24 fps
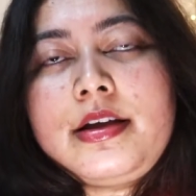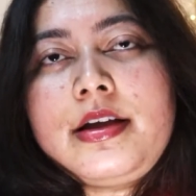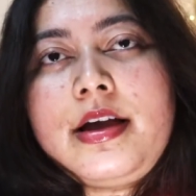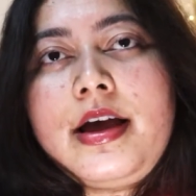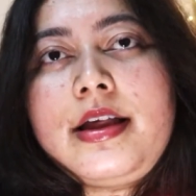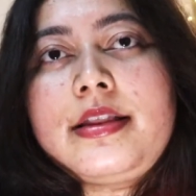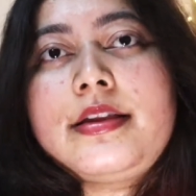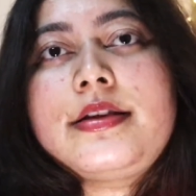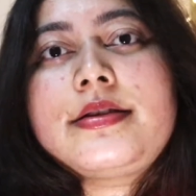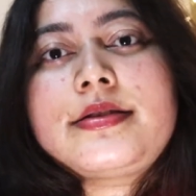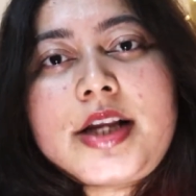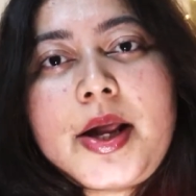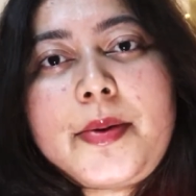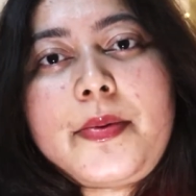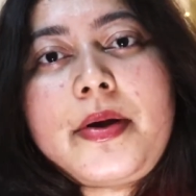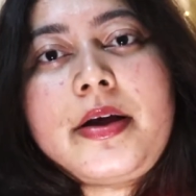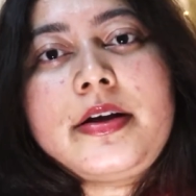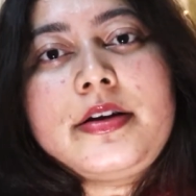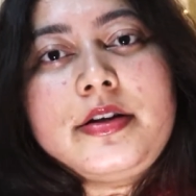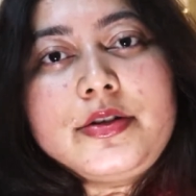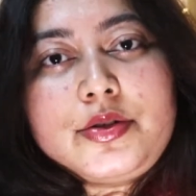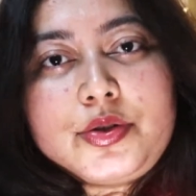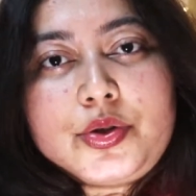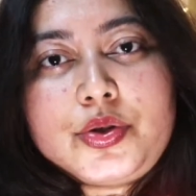And this time I
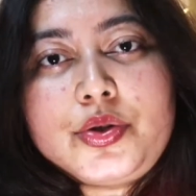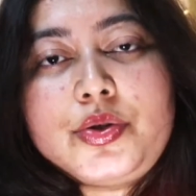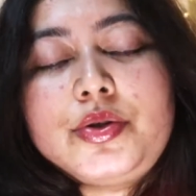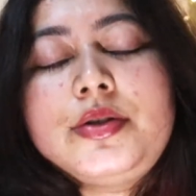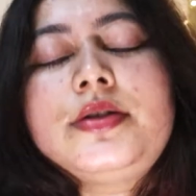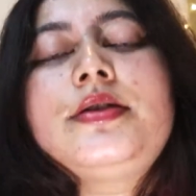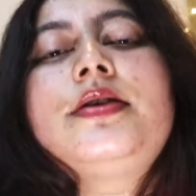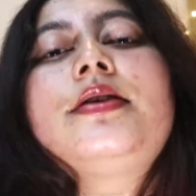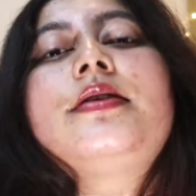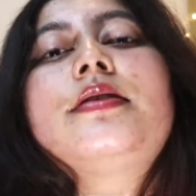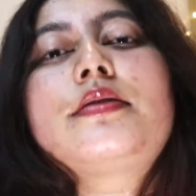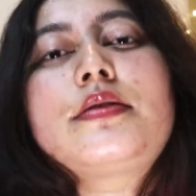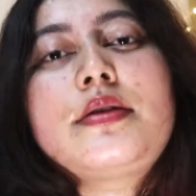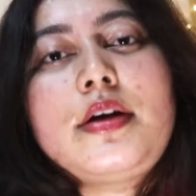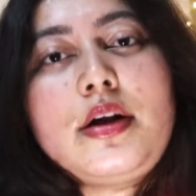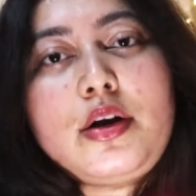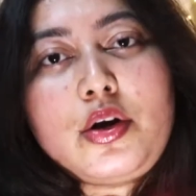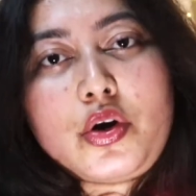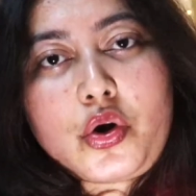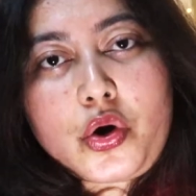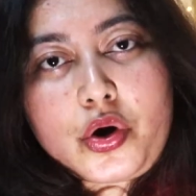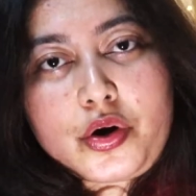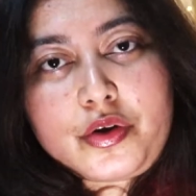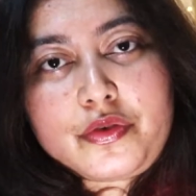understood a
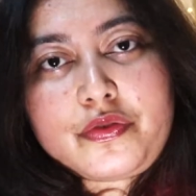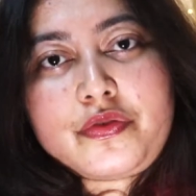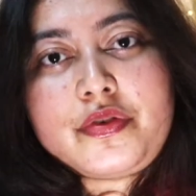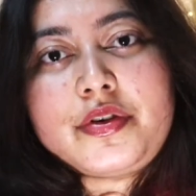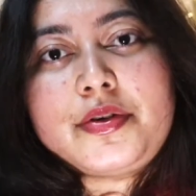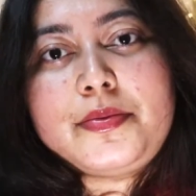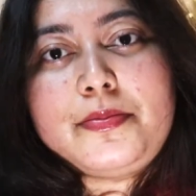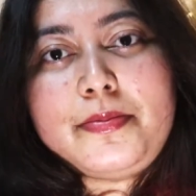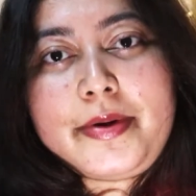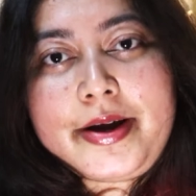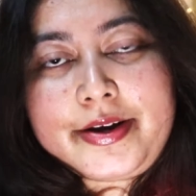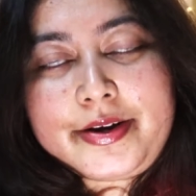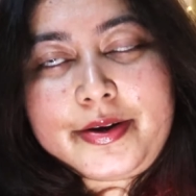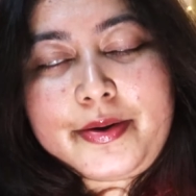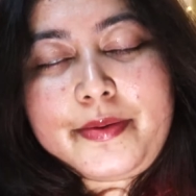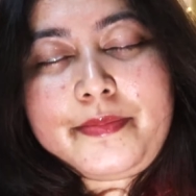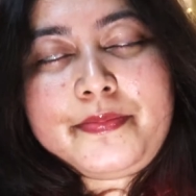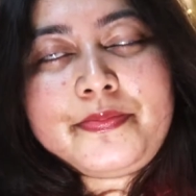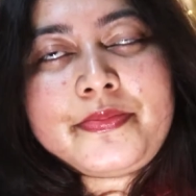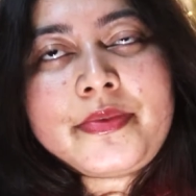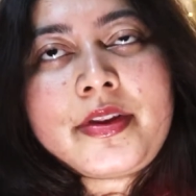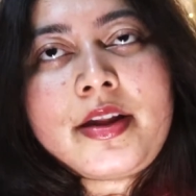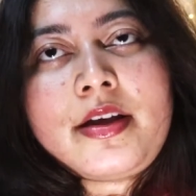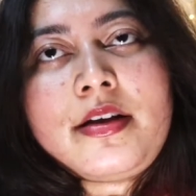lot of it better.
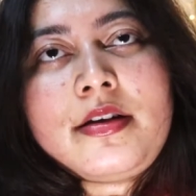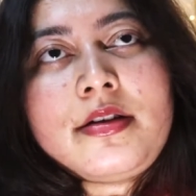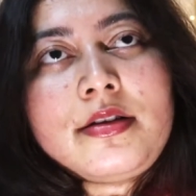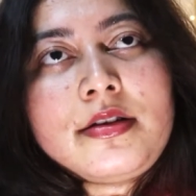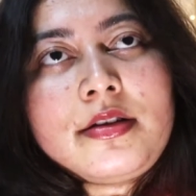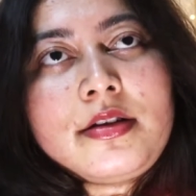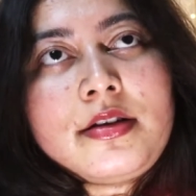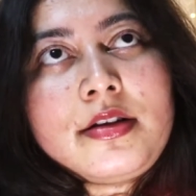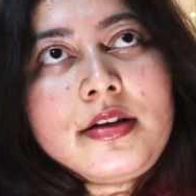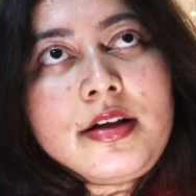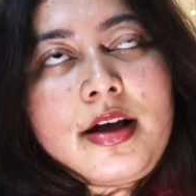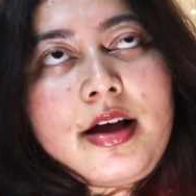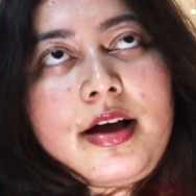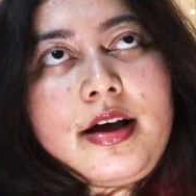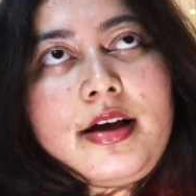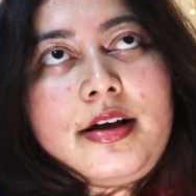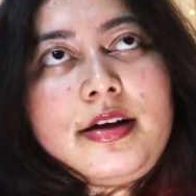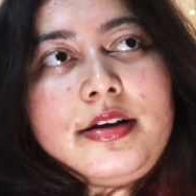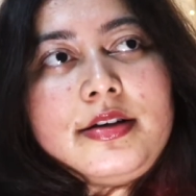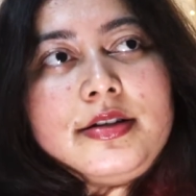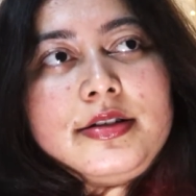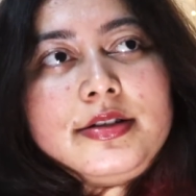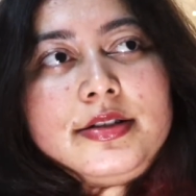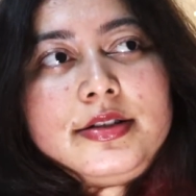
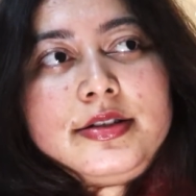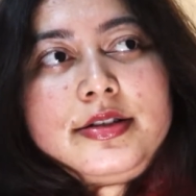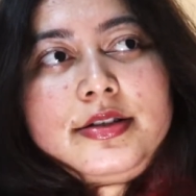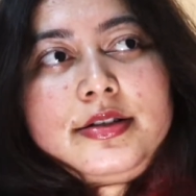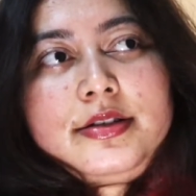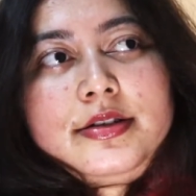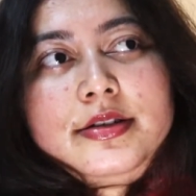And